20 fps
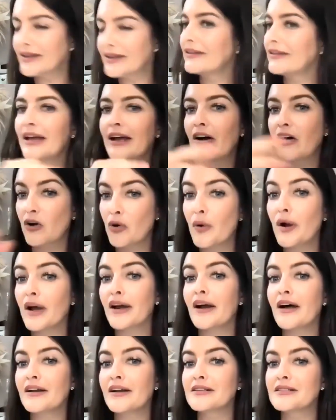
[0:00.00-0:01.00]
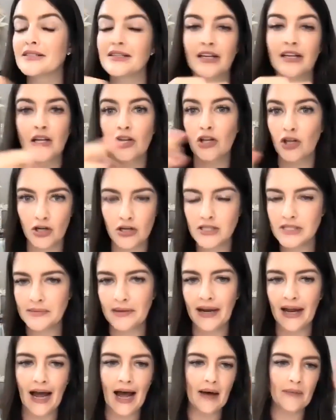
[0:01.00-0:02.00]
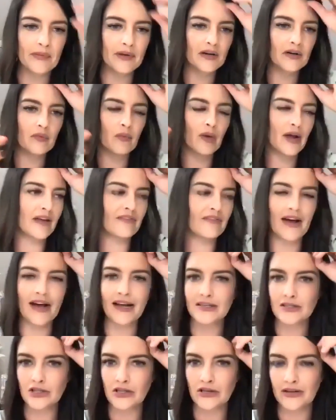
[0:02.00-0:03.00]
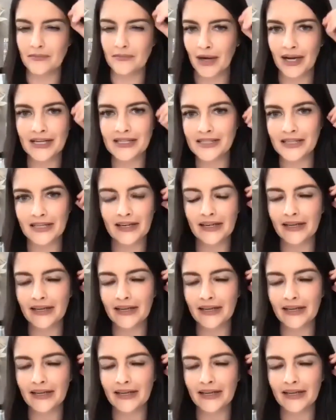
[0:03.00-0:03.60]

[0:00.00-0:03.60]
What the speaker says: Like, quite honestly, yours might happen way faster than mine did.